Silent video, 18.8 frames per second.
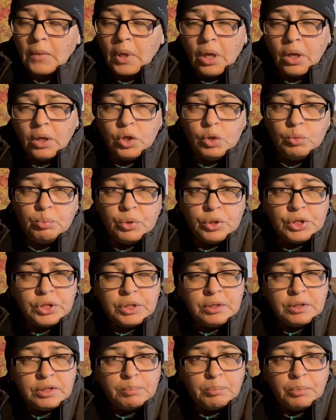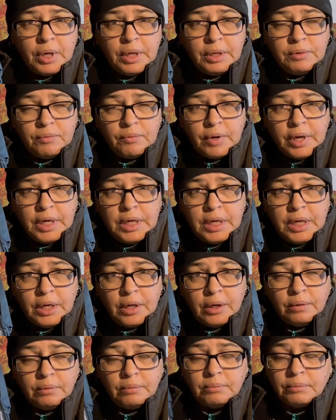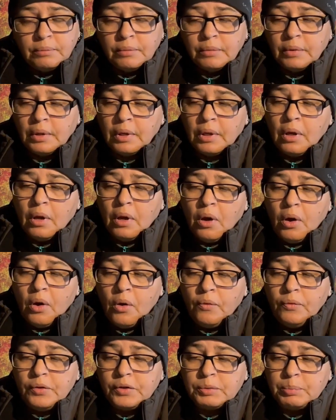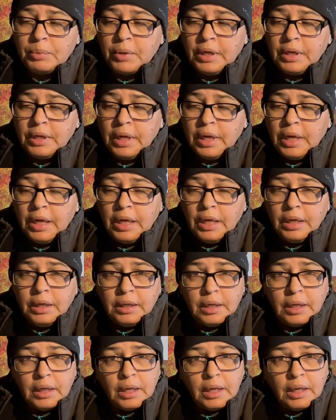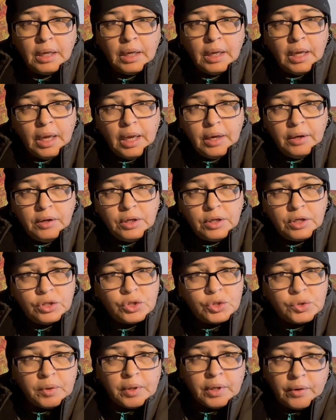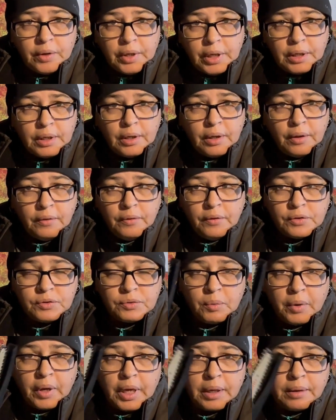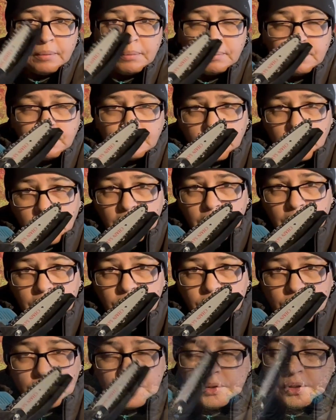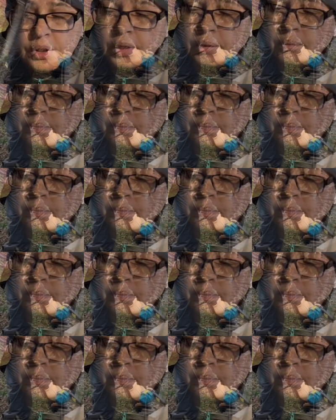You push this button right here, hold this button in, and then you can trigger it this way, as you can see.